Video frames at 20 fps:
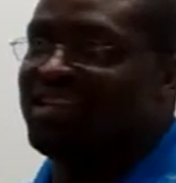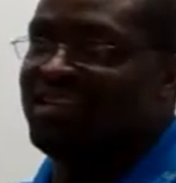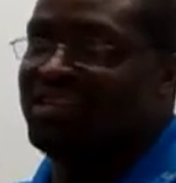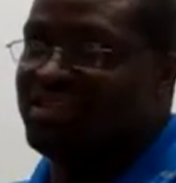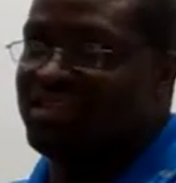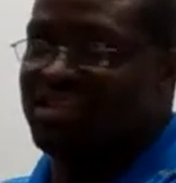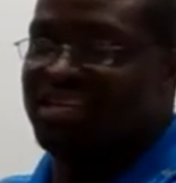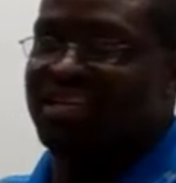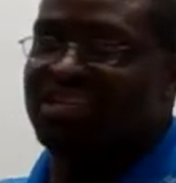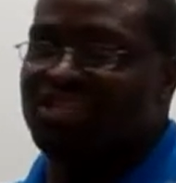of
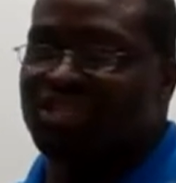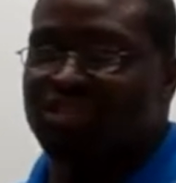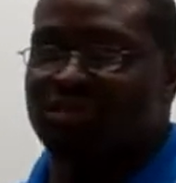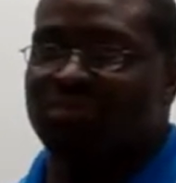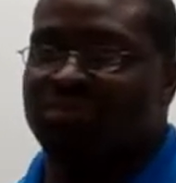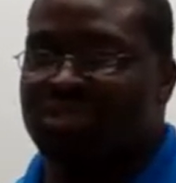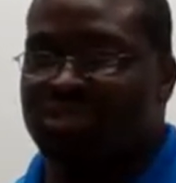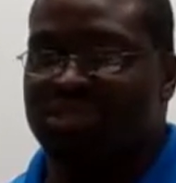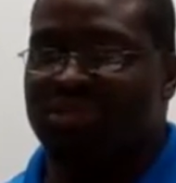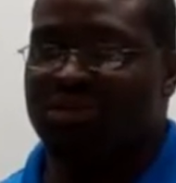the nature
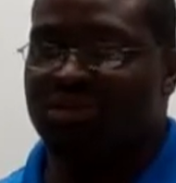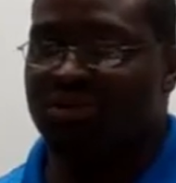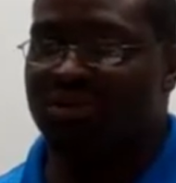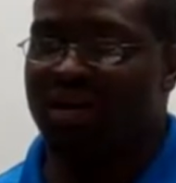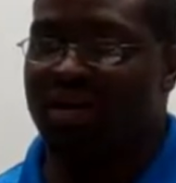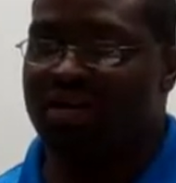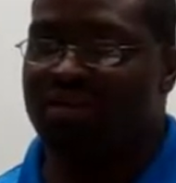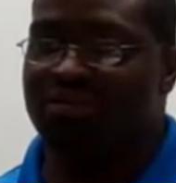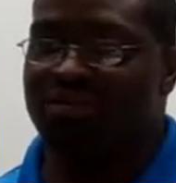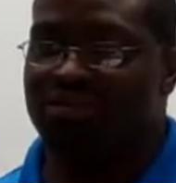of Jesus
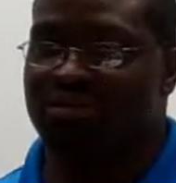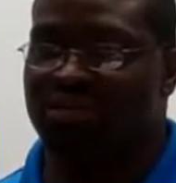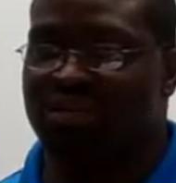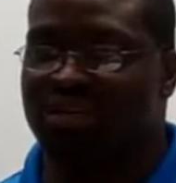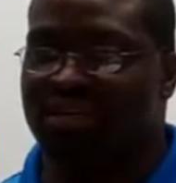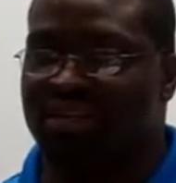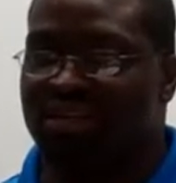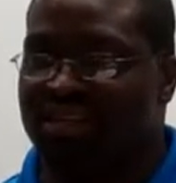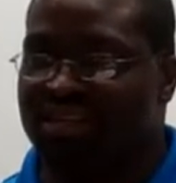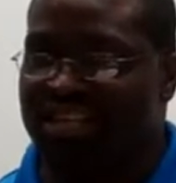Christ,
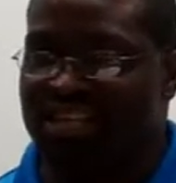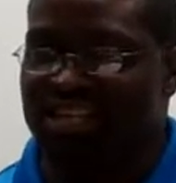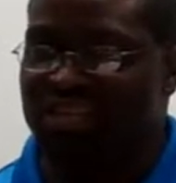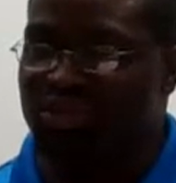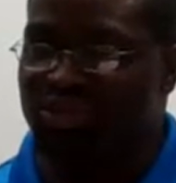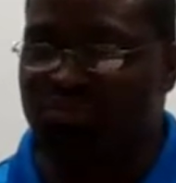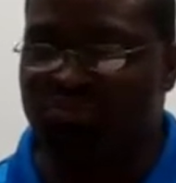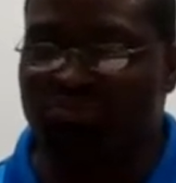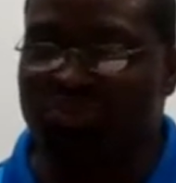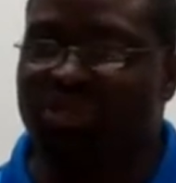that
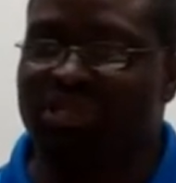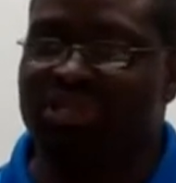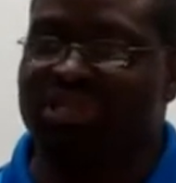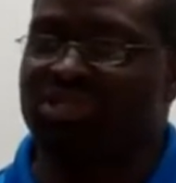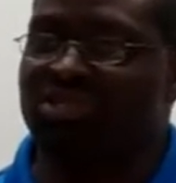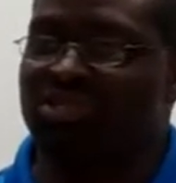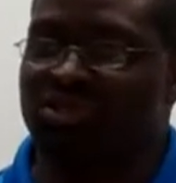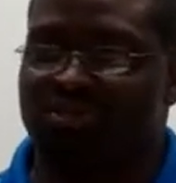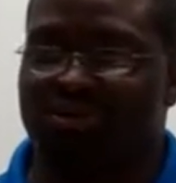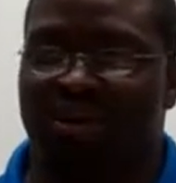is
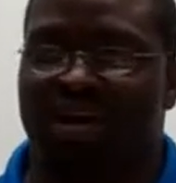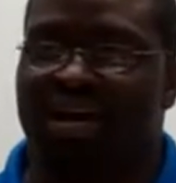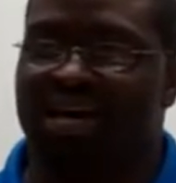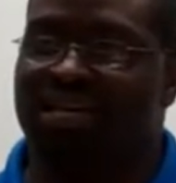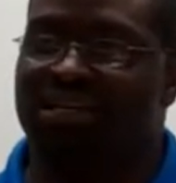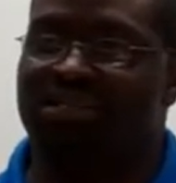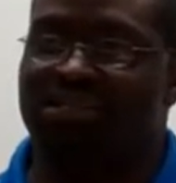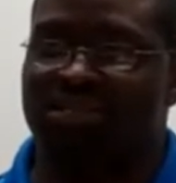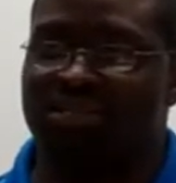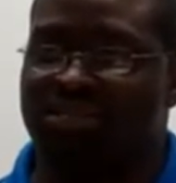really
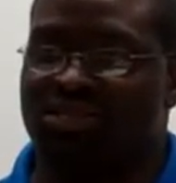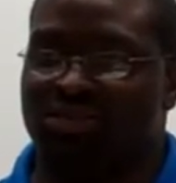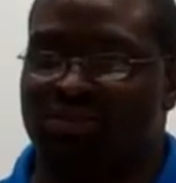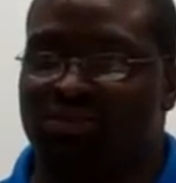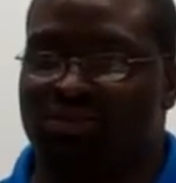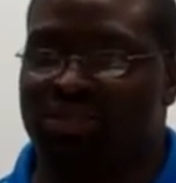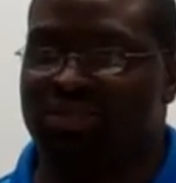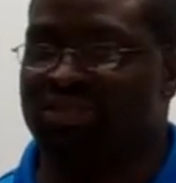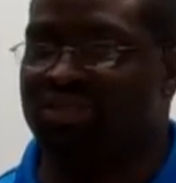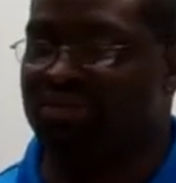trying to
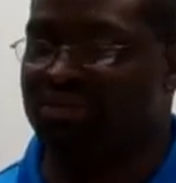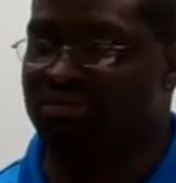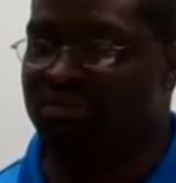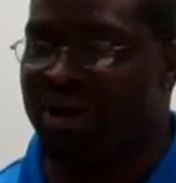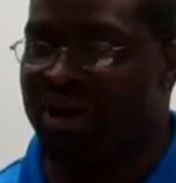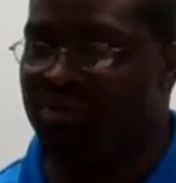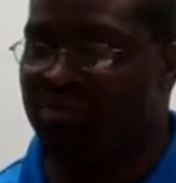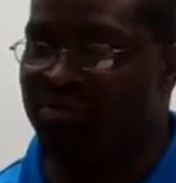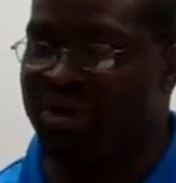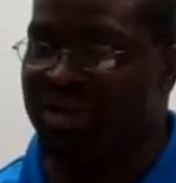do this the
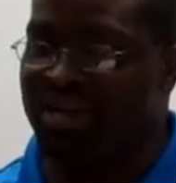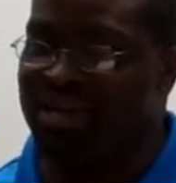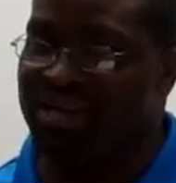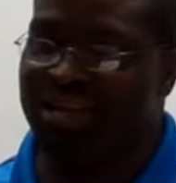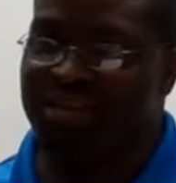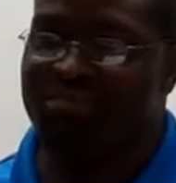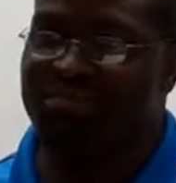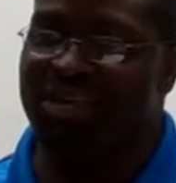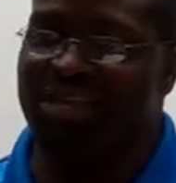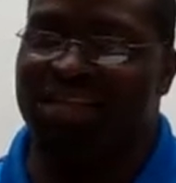right way. And
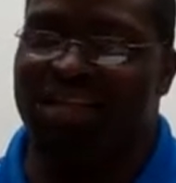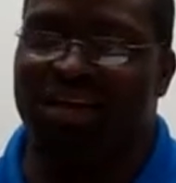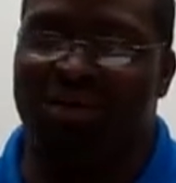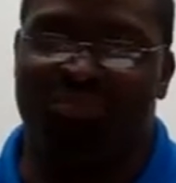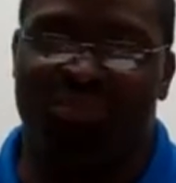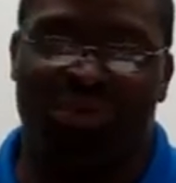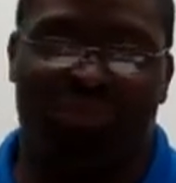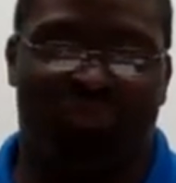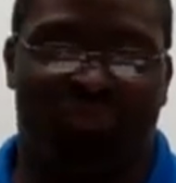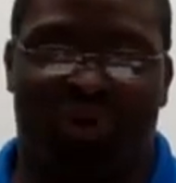they may
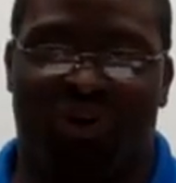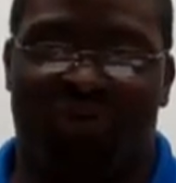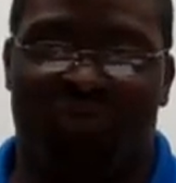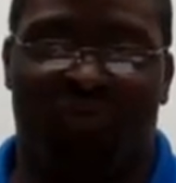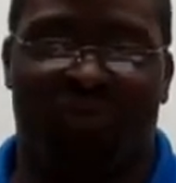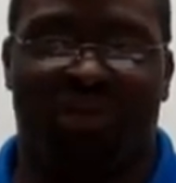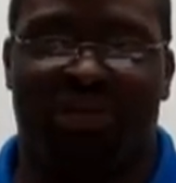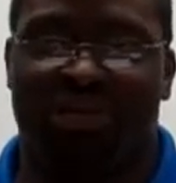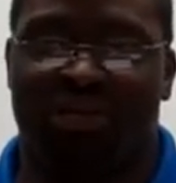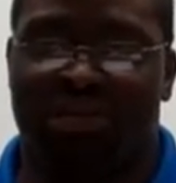not be
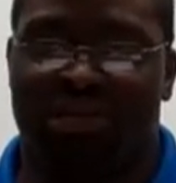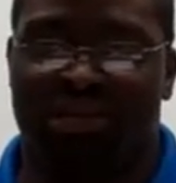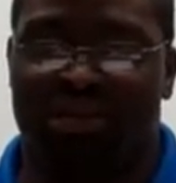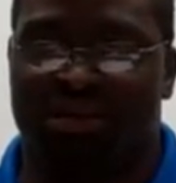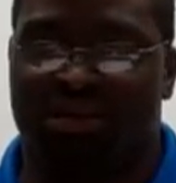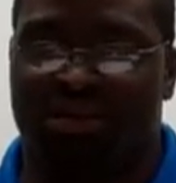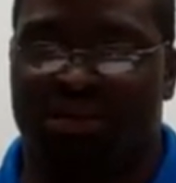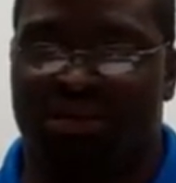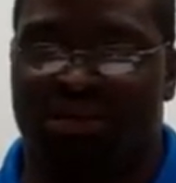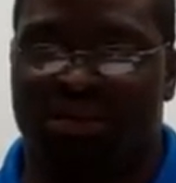perfect,
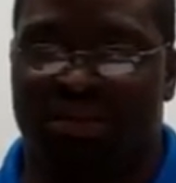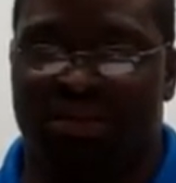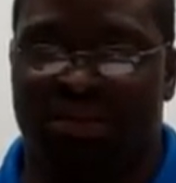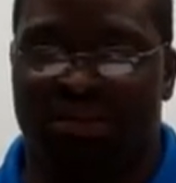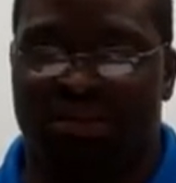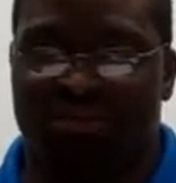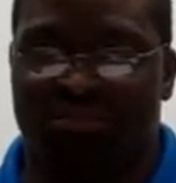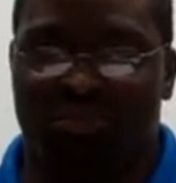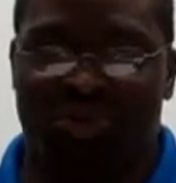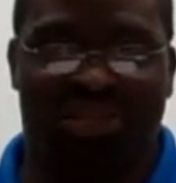
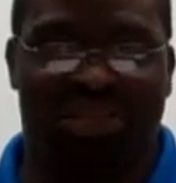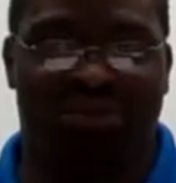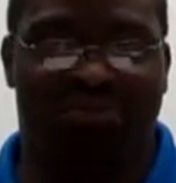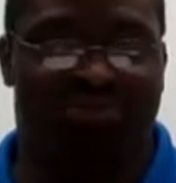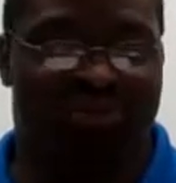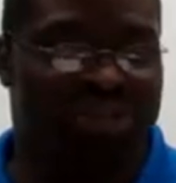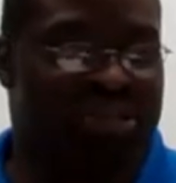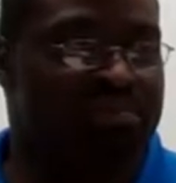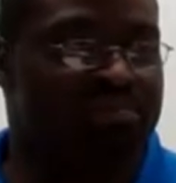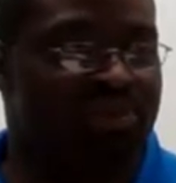but they're
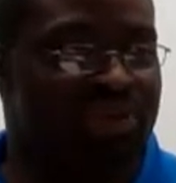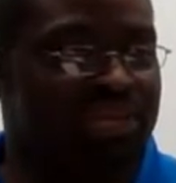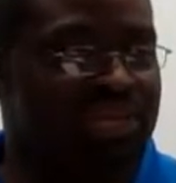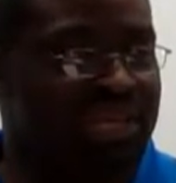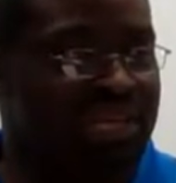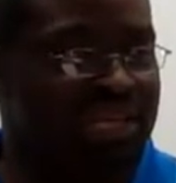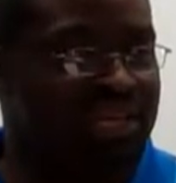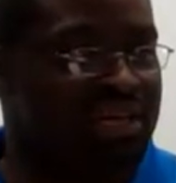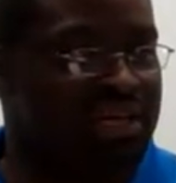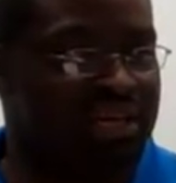really putting
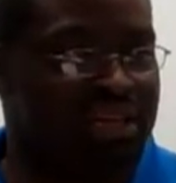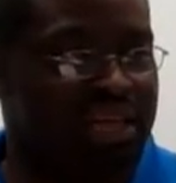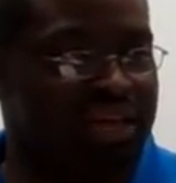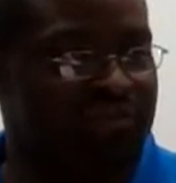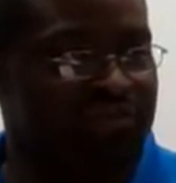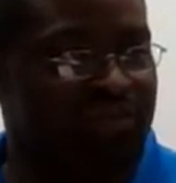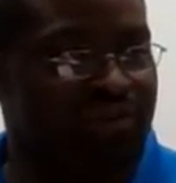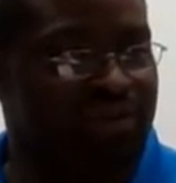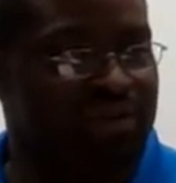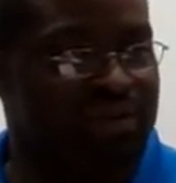in a good
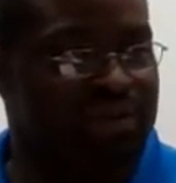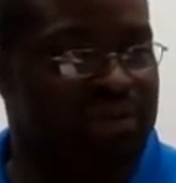effort